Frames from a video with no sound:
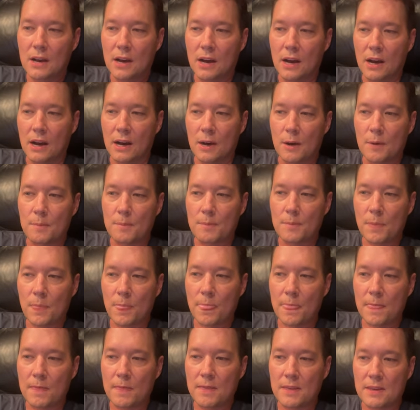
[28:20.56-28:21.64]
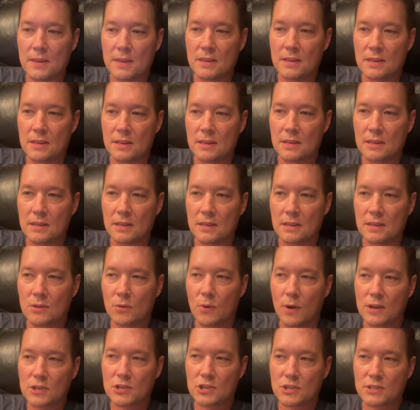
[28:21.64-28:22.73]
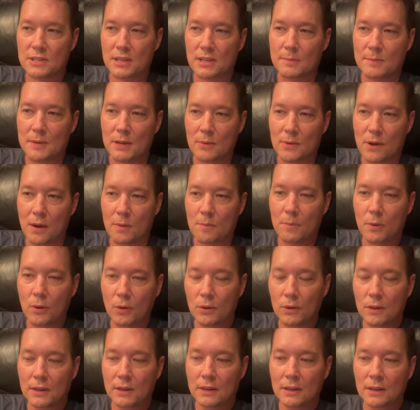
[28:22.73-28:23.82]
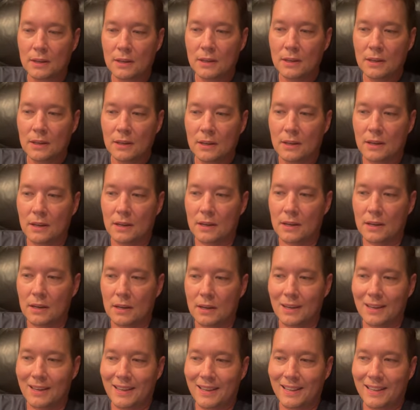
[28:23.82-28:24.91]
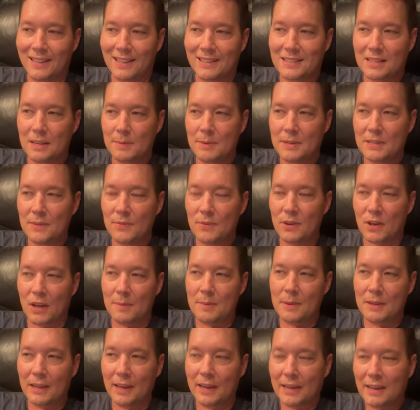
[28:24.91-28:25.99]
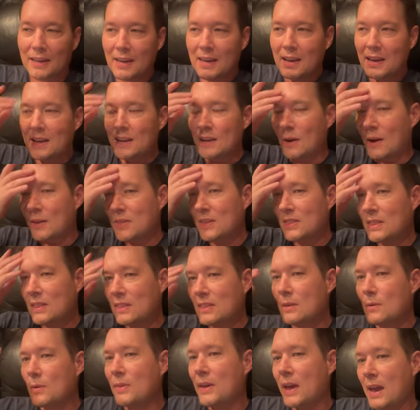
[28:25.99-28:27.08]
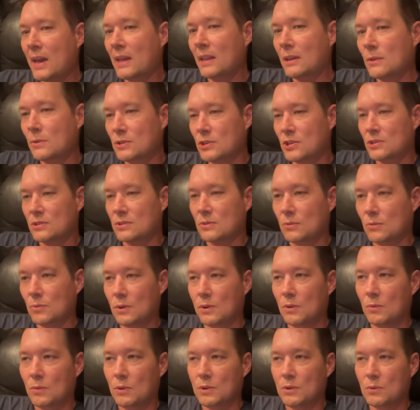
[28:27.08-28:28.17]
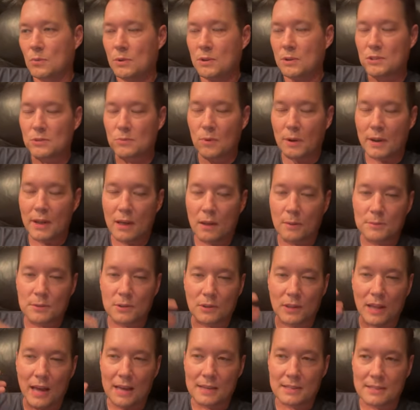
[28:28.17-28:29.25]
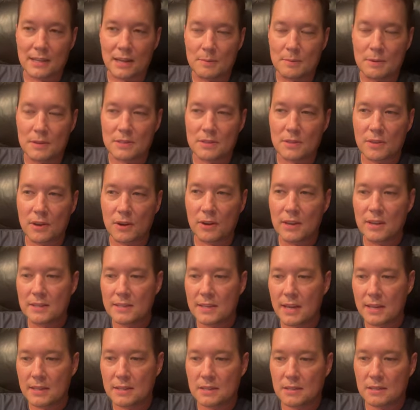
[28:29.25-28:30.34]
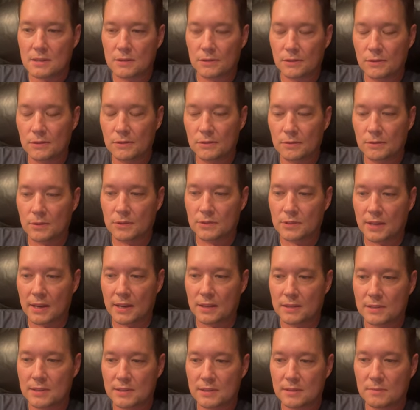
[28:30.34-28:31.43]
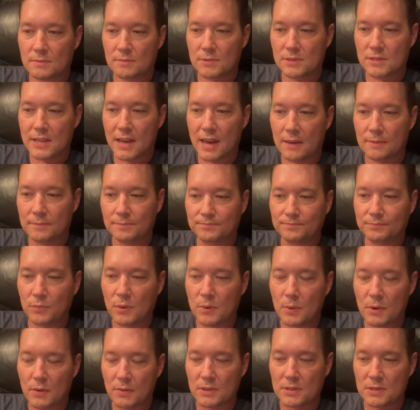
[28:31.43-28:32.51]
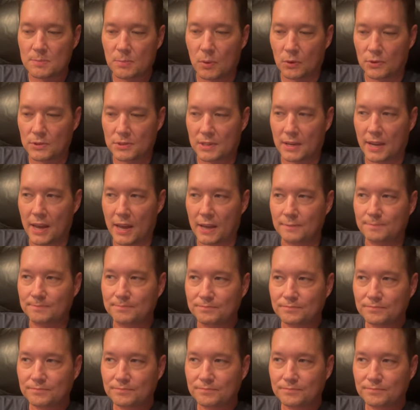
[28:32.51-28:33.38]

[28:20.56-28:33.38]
Um, the question is going to be around polling uh, and it's going to be difficult. I mean, like, you know, I think the thing with Haley, which is what which is what helped her last time, is there is a slew. There's a set. We went over these polls today